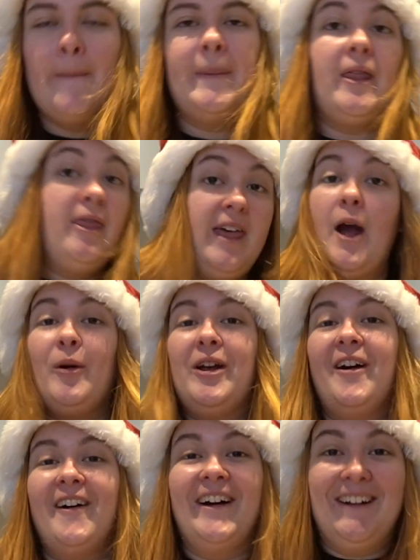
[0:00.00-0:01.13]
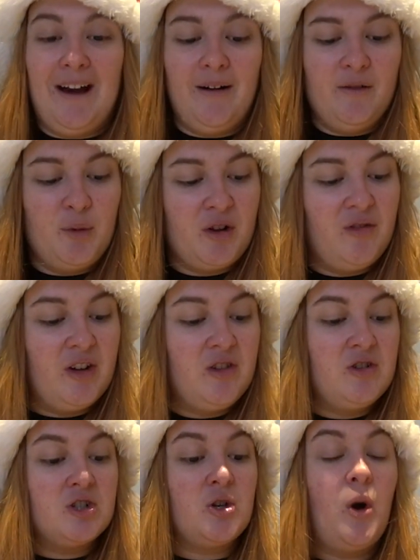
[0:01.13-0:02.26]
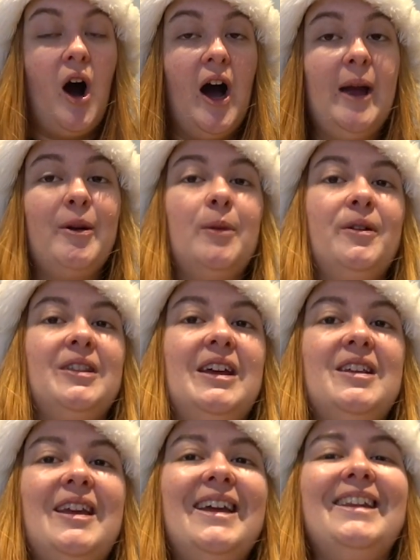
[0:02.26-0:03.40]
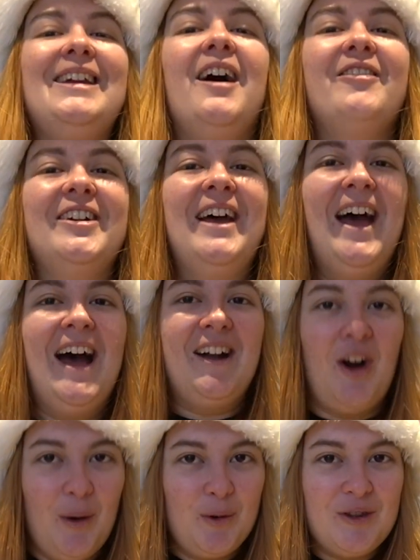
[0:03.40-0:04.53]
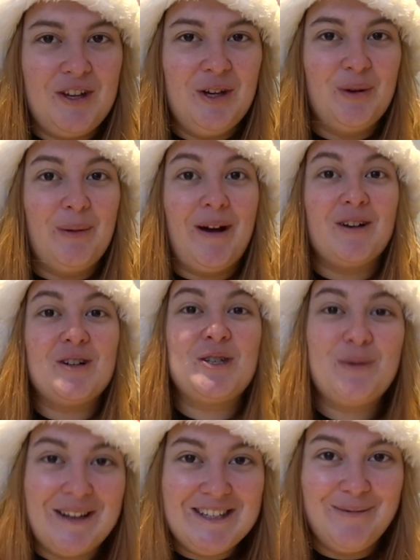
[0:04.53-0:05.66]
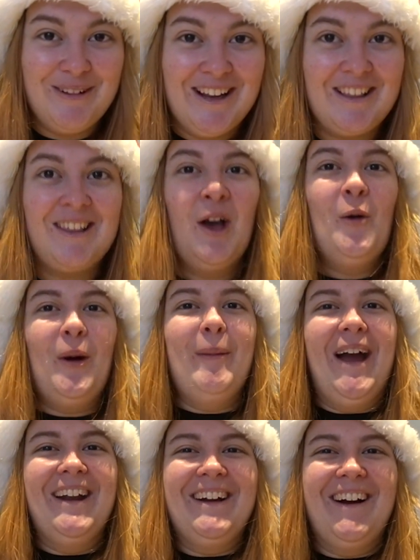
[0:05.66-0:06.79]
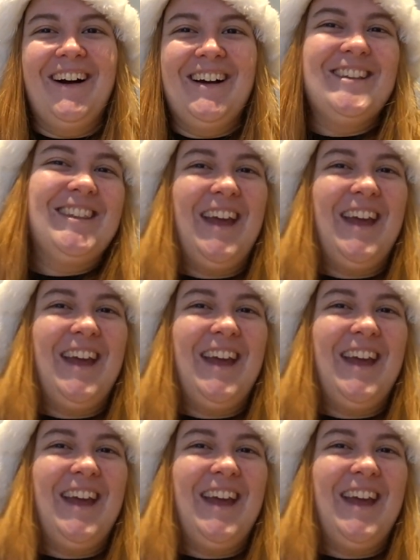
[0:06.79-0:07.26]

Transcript: But there we are, I now have a box of icing sugar. So I am gonna put these in the oven and I will see you in about 20 minutes. We made it, guys, the